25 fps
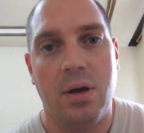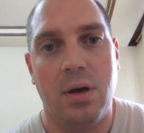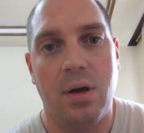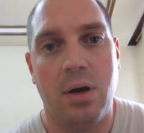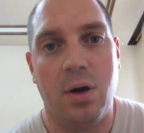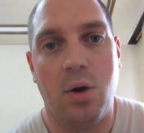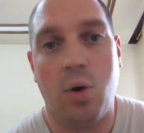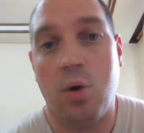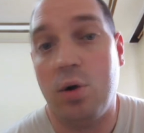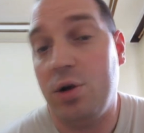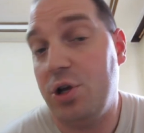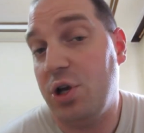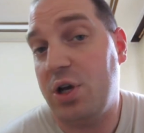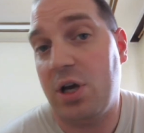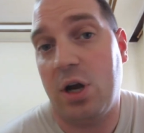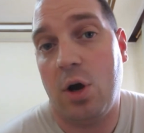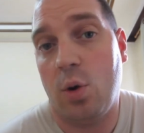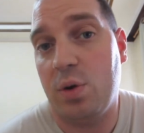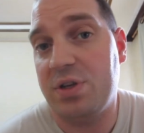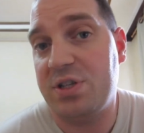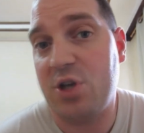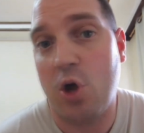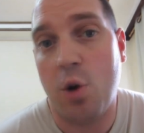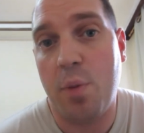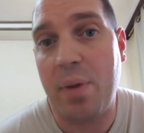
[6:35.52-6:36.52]
Or you can
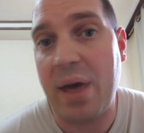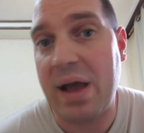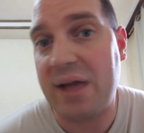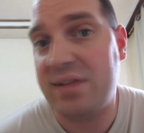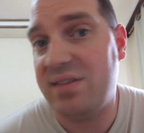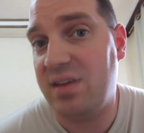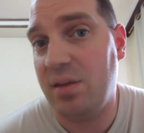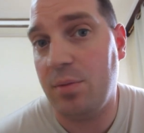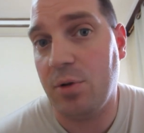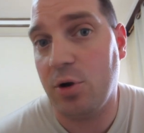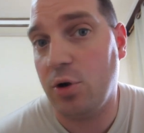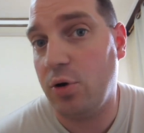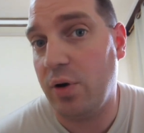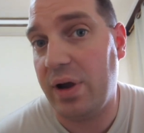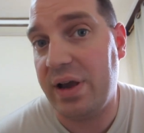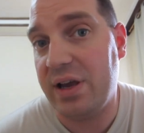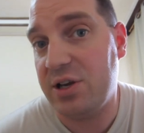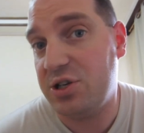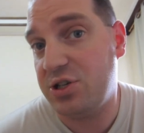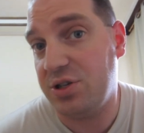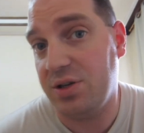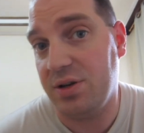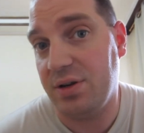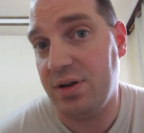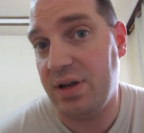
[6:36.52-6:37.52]
always go back to
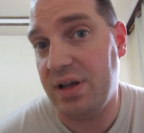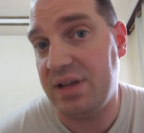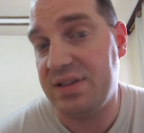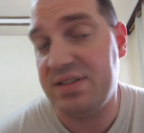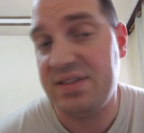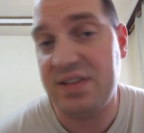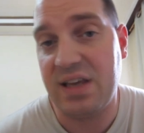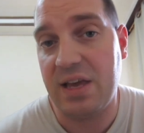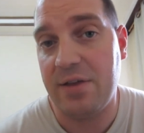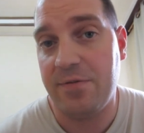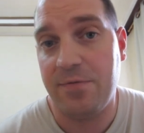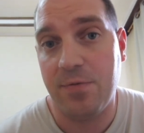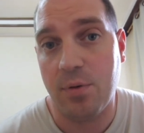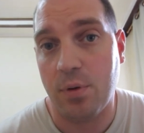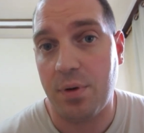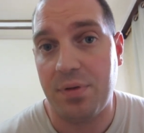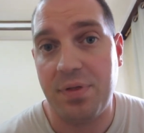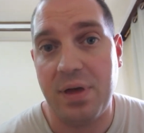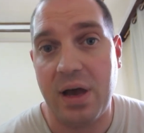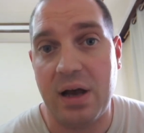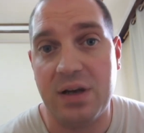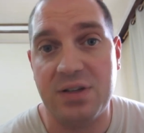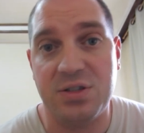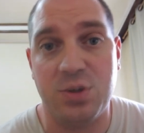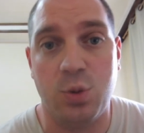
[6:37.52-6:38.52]
immigration and save
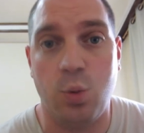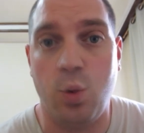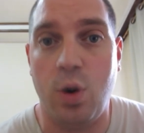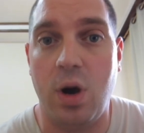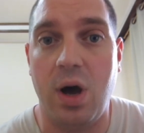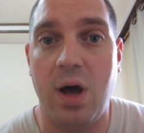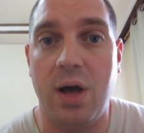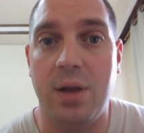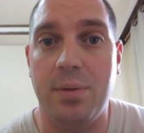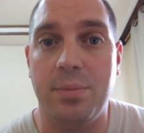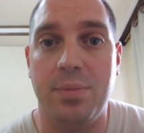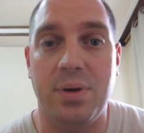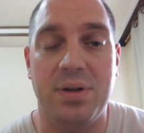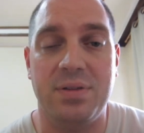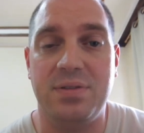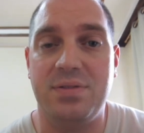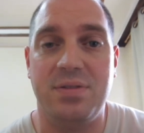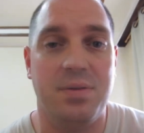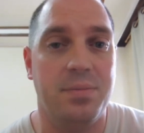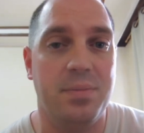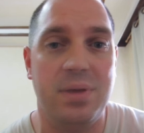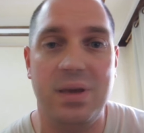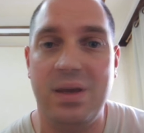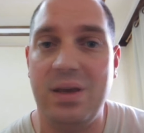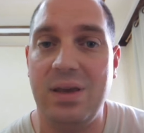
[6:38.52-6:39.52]
4,000 won, but
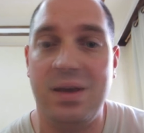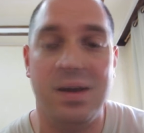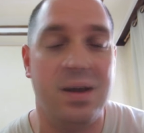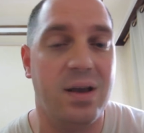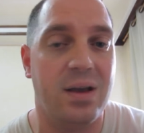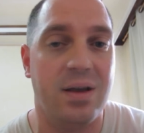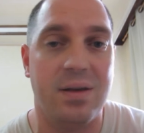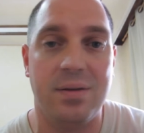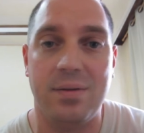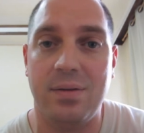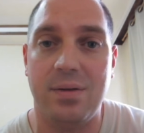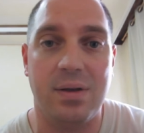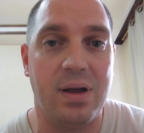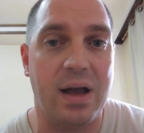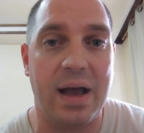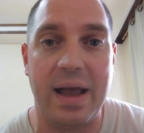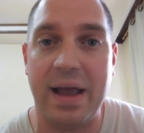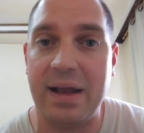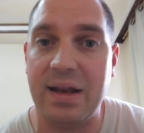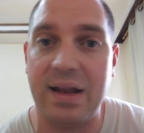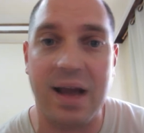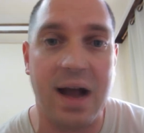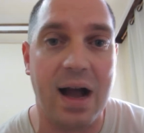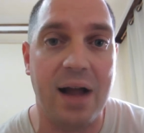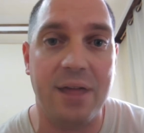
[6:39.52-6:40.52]
to me,
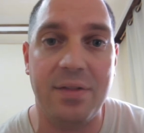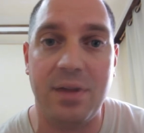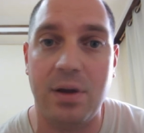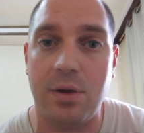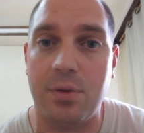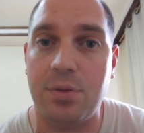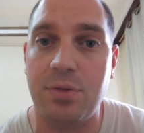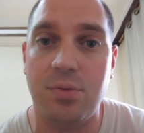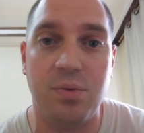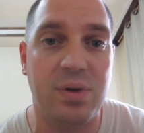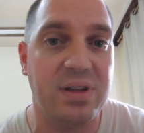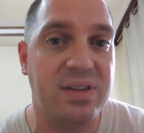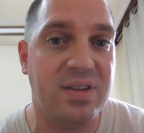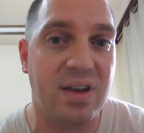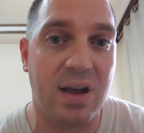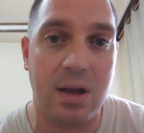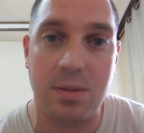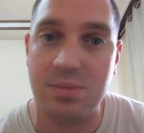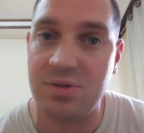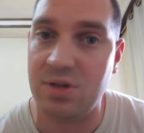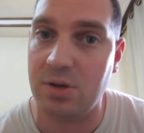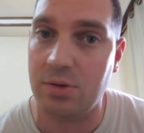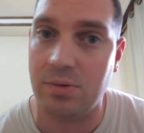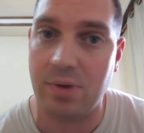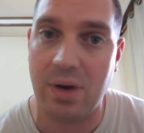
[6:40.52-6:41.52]
I had gone there 3
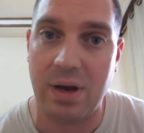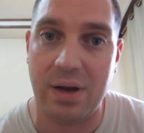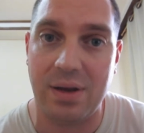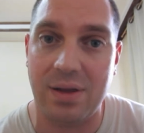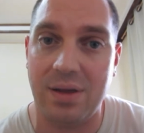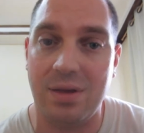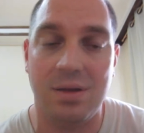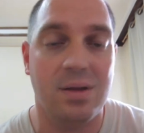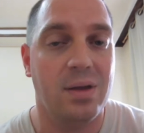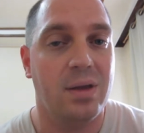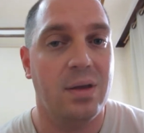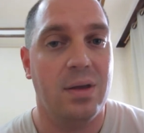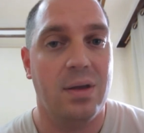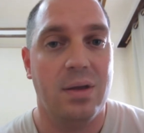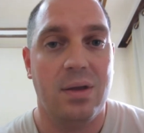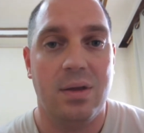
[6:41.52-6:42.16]
times already.